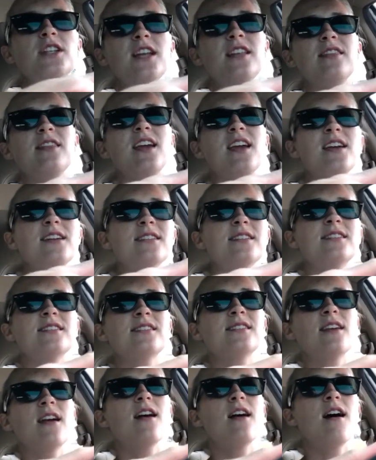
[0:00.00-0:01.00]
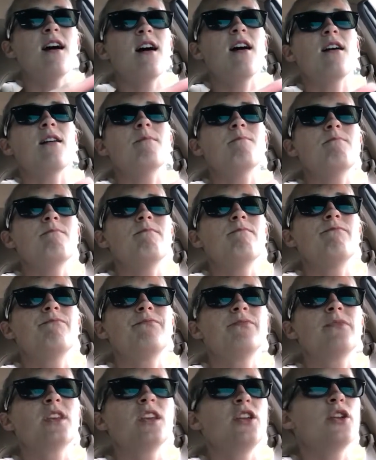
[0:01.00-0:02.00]
in this,
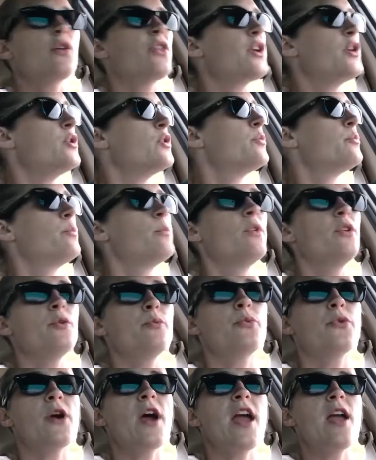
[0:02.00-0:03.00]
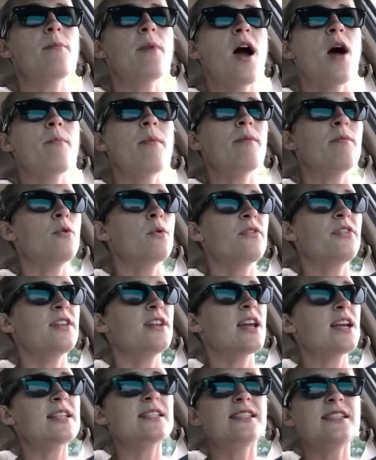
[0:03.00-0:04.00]
that you'd pray about maybe what the
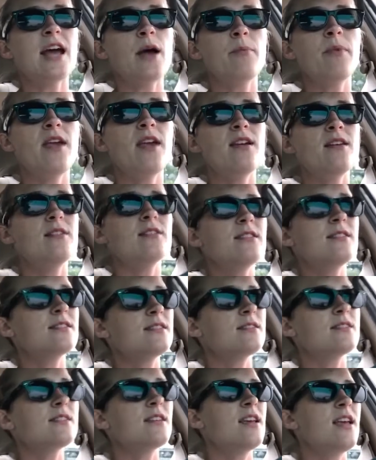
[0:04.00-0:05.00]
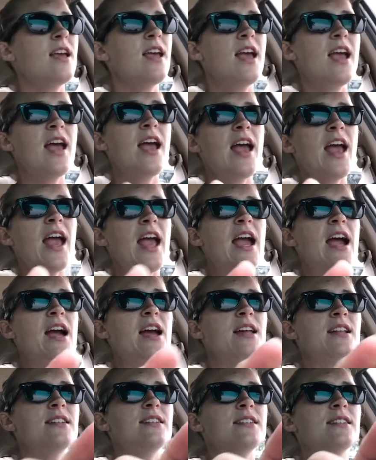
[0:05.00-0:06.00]
next step is.
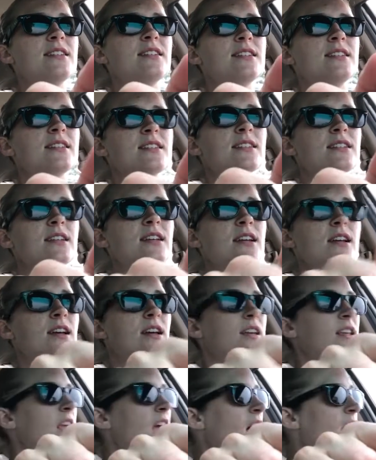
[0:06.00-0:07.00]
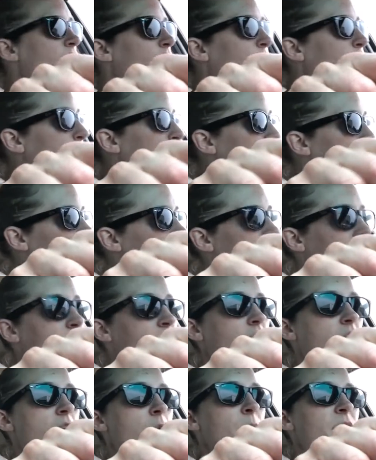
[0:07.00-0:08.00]
And yeah, feel free to leave
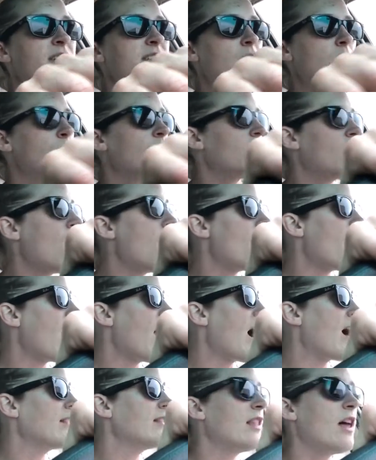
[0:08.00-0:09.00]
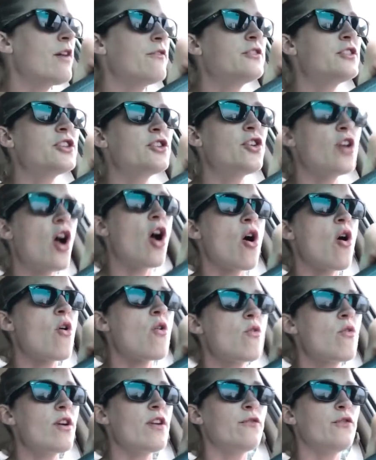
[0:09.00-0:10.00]
a comment down below. I'd love to
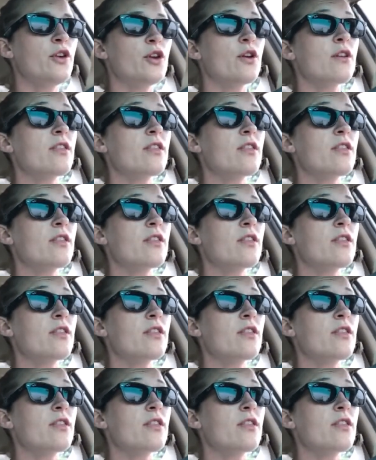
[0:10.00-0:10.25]
know if you're